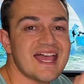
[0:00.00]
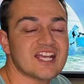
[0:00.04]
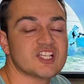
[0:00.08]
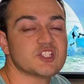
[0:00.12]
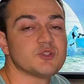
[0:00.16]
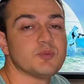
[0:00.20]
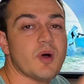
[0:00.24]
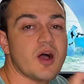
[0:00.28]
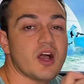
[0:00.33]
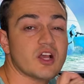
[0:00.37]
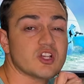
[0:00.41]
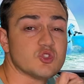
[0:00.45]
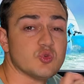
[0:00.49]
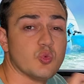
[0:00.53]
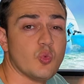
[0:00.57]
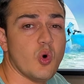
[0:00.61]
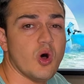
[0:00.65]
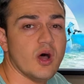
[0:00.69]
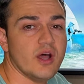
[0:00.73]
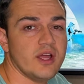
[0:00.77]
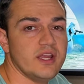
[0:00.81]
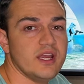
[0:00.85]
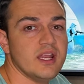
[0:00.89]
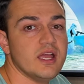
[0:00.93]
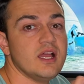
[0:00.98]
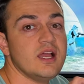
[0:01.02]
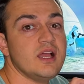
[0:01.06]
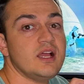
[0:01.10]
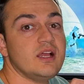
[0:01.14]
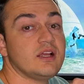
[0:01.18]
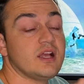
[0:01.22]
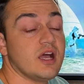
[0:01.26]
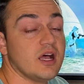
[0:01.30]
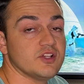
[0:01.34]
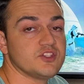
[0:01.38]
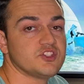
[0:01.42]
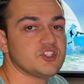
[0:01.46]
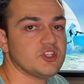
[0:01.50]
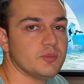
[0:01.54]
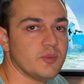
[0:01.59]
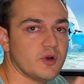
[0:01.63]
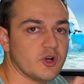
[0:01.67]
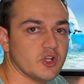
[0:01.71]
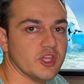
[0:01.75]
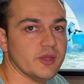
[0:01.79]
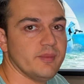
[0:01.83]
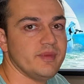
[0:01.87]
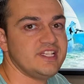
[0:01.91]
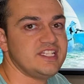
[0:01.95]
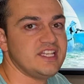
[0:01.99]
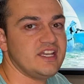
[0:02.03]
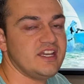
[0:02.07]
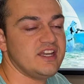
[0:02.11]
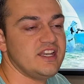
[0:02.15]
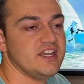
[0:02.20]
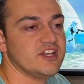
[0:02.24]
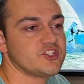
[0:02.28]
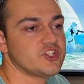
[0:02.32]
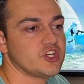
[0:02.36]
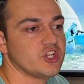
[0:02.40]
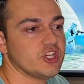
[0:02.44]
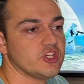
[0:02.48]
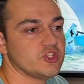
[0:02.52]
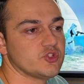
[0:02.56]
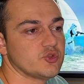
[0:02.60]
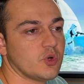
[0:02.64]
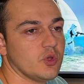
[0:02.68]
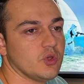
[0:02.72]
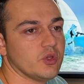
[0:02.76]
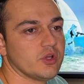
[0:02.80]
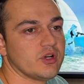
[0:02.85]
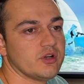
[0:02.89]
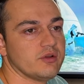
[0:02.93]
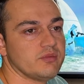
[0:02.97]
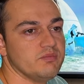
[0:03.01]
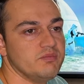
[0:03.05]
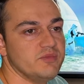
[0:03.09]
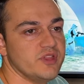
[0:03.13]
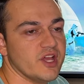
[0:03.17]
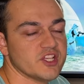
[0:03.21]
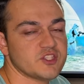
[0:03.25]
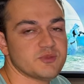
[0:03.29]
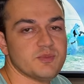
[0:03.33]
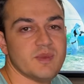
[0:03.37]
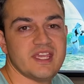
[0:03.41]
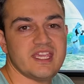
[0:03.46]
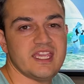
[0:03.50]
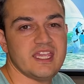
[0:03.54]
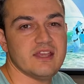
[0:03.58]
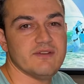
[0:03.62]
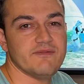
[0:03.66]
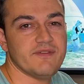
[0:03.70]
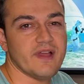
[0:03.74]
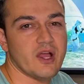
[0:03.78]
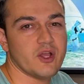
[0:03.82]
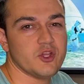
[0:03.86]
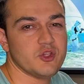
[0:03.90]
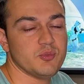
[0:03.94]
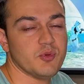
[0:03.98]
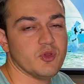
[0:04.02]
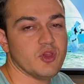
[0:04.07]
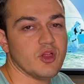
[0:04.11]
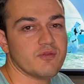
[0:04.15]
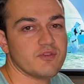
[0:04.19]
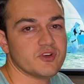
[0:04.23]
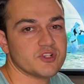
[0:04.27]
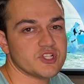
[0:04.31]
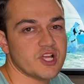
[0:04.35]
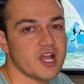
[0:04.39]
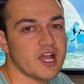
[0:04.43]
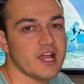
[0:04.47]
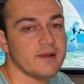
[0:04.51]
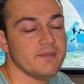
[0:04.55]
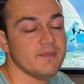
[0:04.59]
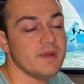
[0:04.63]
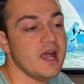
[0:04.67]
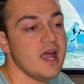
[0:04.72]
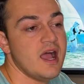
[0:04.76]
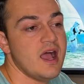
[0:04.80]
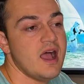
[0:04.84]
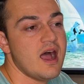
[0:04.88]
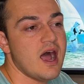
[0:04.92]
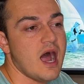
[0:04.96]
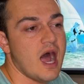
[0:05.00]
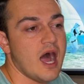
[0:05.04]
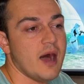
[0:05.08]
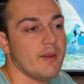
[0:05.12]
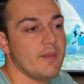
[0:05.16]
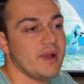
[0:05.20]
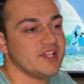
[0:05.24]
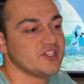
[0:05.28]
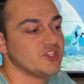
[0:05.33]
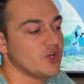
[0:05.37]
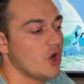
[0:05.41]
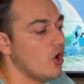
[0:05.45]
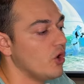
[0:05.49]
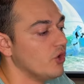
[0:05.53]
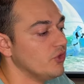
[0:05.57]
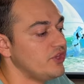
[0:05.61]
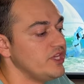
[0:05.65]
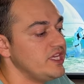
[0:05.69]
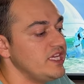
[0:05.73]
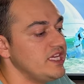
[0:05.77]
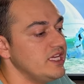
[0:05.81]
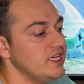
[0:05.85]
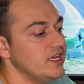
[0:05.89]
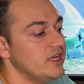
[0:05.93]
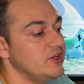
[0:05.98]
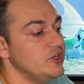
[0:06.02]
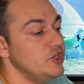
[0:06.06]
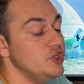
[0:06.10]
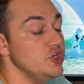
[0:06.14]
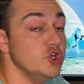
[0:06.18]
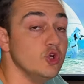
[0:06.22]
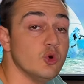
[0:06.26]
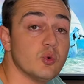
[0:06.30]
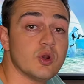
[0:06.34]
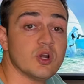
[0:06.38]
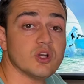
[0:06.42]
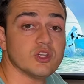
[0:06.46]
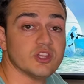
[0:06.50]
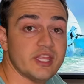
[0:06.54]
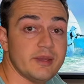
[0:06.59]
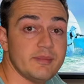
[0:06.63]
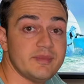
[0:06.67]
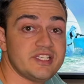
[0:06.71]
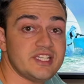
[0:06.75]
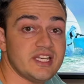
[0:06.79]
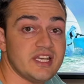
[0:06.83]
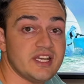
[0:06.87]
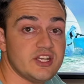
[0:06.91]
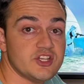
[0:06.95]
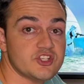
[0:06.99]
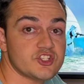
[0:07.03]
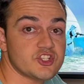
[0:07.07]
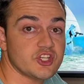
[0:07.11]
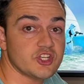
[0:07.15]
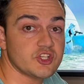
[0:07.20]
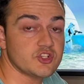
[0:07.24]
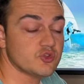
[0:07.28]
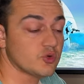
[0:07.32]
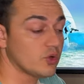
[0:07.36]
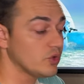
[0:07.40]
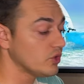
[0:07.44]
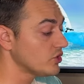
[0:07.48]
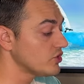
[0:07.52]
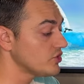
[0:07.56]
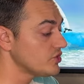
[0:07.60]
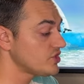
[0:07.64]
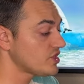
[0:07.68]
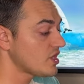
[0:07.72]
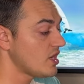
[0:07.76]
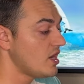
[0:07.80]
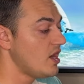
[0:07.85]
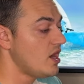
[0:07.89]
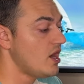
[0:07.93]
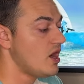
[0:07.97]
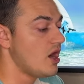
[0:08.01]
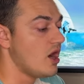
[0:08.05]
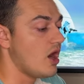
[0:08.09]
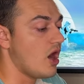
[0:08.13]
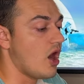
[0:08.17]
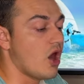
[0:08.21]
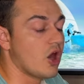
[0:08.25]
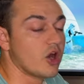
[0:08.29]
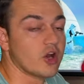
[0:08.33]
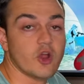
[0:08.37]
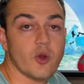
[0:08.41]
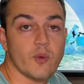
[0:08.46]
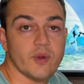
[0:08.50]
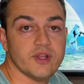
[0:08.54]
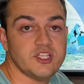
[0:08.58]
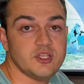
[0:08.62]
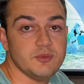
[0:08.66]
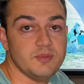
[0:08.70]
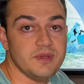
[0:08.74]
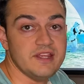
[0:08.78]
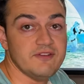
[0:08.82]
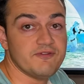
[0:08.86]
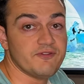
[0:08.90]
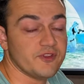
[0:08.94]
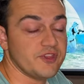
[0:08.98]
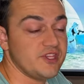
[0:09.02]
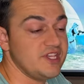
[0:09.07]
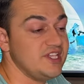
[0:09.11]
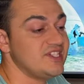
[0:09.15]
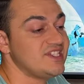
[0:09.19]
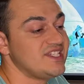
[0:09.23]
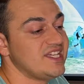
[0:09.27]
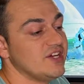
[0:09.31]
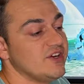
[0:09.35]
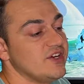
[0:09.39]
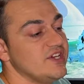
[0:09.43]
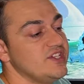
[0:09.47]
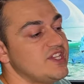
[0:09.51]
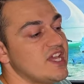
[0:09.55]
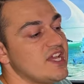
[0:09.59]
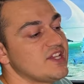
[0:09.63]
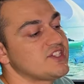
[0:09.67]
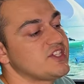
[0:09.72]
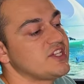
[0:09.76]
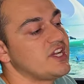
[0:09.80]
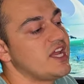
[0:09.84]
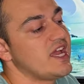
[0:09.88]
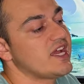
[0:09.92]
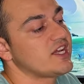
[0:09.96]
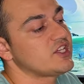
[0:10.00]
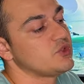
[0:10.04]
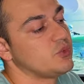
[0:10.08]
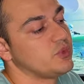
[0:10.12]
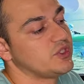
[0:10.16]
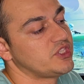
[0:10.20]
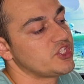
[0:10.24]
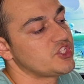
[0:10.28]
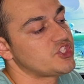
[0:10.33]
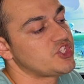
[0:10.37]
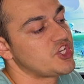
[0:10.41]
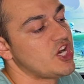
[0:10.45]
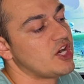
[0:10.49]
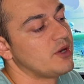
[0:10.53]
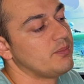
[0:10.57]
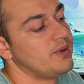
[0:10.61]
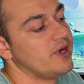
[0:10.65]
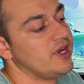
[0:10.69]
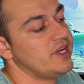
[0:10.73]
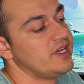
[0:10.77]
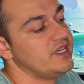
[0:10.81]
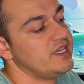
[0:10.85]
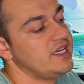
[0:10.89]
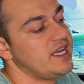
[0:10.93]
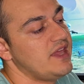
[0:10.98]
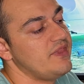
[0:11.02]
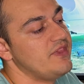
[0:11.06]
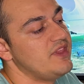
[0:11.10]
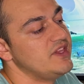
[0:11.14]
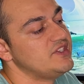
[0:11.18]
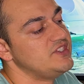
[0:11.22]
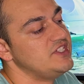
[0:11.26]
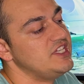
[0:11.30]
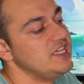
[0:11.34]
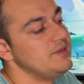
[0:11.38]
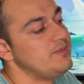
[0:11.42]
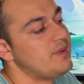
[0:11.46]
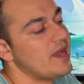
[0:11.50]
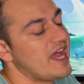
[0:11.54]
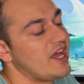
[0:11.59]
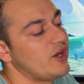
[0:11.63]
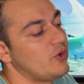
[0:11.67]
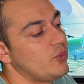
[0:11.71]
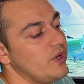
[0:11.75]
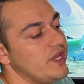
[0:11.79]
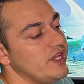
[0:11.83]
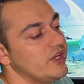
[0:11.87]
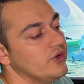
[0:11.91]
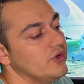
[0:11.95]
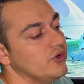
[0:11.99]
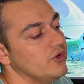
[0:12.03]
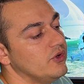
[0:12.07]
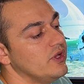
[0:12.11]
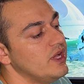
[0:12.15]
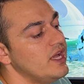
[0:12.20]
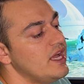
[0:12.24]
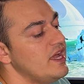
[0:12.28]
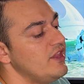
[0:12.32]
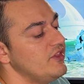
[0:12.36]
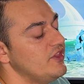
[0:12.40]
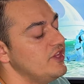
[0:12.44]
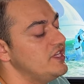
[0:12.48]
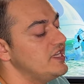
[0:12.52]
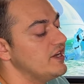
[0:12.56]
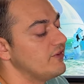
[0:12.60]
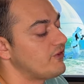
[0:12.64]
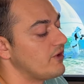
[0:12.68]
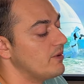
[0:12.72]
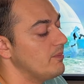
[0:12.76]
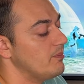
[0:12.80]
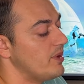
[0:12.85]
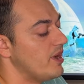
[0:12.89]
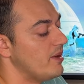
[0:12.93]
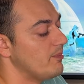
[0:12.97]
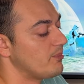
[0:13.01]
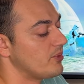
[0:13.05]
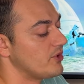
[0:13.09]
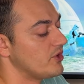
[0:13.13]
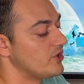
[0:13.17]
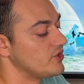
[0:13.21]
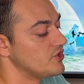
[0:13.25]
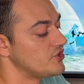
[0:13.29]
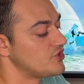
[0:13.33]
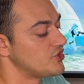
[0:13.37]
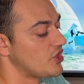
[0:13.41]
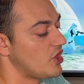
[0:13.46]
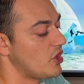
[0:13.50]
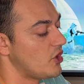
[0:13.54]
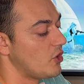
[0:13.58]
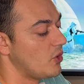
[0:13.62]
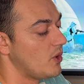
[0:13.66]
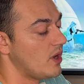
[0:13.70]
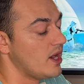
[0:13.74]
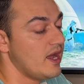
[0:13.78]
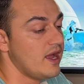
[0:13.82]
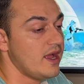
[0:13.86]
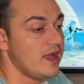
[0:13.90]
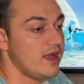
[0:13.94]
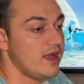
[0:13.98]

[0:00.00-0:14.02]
Xbox One custom or limited edition controller, thus making it valuable over time, as all the newer limited edition controllers are going to be for the Series S and X with the share button and this D-pad wheel, the different bumpers. So